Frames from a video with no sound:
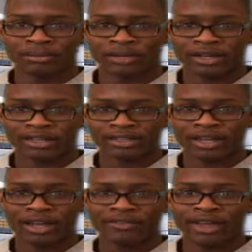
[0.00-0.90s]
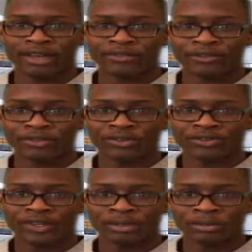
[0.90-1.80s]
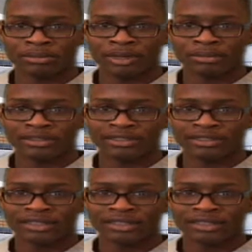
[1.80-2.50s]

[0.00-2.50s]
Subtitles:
But I've had a few family members